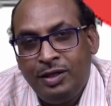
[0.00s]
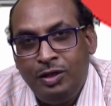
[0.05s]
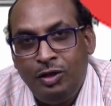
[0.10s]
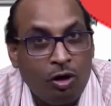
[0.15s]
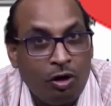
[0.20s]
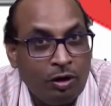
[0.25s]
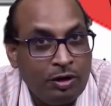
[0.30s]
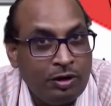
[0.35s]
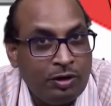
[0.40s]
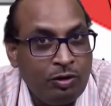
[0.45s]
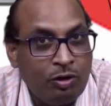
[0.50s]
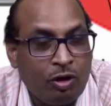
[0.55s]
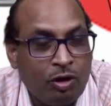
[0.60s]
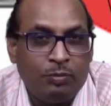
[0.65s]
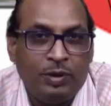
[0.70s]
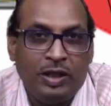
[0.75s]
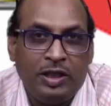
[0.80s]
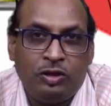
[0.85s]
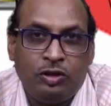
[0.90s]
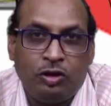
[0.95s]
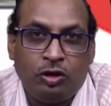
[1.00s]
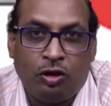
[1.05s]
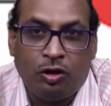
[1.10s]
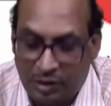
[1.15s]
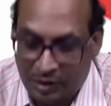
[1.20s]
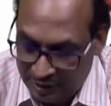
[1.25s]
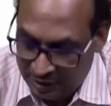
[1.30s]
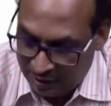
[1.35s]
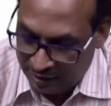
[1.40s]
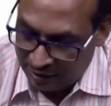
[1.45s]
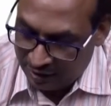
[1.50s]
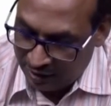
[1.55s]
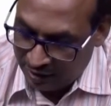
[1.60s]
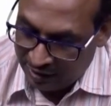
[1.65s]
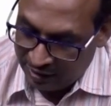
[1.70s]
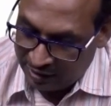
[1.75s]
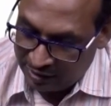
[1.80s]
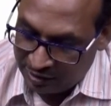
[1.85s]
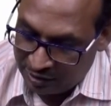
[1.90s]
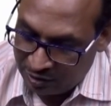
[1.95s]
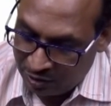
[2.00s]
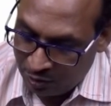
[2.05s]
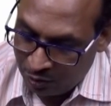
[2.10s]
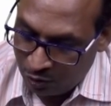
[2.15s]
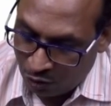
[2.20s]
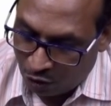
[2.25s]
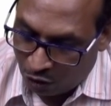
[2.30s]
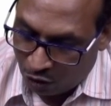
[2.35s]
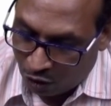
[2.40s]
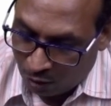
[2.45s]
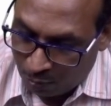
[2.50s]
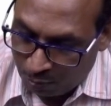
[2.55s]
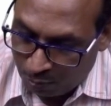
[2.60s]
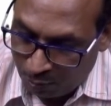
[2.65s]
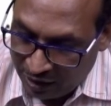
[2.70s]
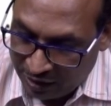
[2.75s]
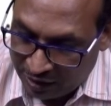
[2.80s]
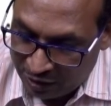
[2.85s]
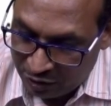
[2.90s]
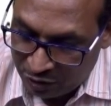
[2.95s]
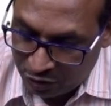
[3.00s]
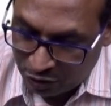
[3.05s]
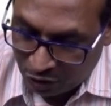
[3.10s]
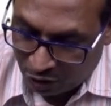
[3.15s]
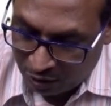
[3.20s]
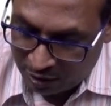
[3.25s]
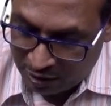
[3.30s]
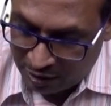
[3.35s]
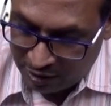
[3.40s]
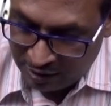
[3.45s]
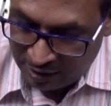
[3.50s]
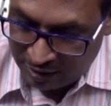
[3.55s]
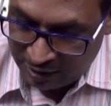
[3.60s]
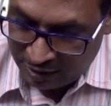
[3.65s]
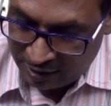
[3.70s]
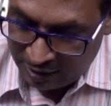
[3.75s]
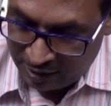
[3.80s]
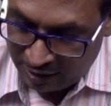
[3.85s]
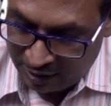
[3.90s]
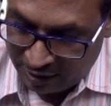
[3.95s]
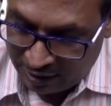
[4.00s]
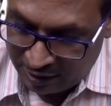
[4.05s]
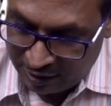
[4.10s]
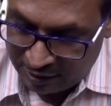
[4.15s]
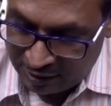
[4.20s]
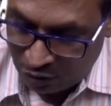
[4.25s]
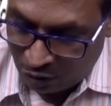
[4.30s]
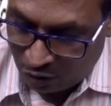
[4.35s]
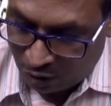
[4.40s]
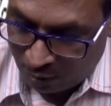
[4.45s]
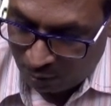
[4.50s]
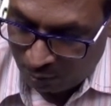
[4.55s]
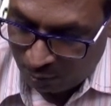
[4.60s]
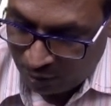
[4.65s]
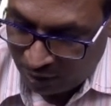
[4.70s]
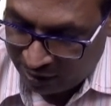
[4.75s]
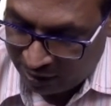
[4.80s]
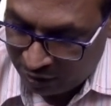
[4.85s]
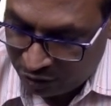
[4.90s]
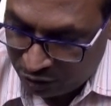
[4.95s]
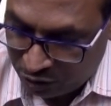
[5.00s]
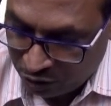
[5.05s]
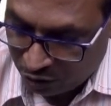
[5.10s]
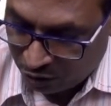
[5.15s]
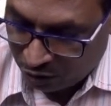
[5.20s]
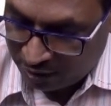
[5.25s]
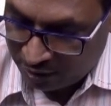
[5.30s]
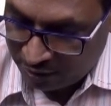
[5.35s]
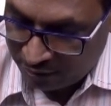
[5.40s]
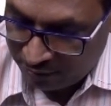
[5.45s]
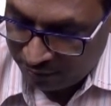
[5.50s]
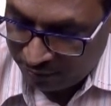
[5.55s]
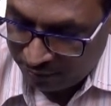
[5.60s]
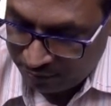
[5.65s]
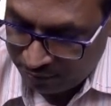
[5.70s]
not normal shock, it is oblique shock. It is oblique shock.